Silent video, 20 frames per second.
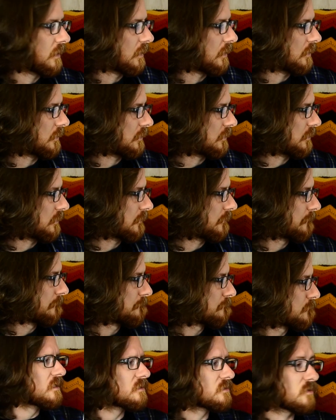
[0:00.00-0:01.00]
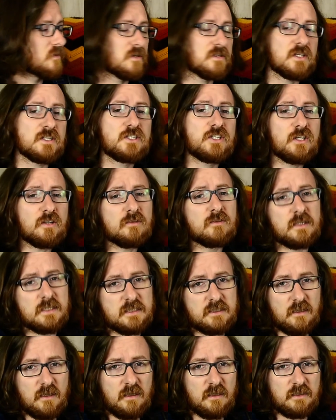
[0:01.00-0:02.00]
So there's a children's
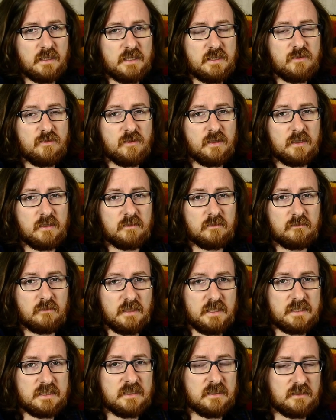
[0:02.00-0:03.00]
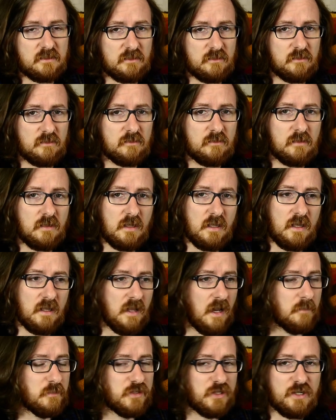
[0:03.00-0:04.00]
song that you can listen to.
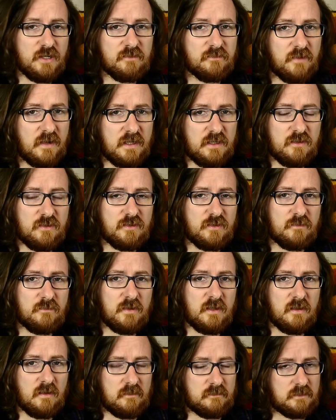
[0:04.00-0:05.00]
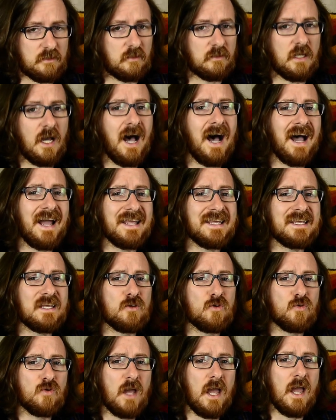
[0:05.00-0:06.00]
I'm sure you can find a YouTube video. It's called the
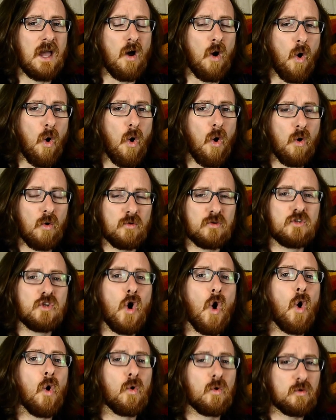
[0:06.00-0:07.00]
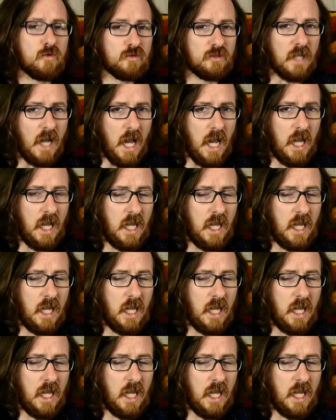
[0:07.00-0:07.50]
A-I-U-E-O no Uta.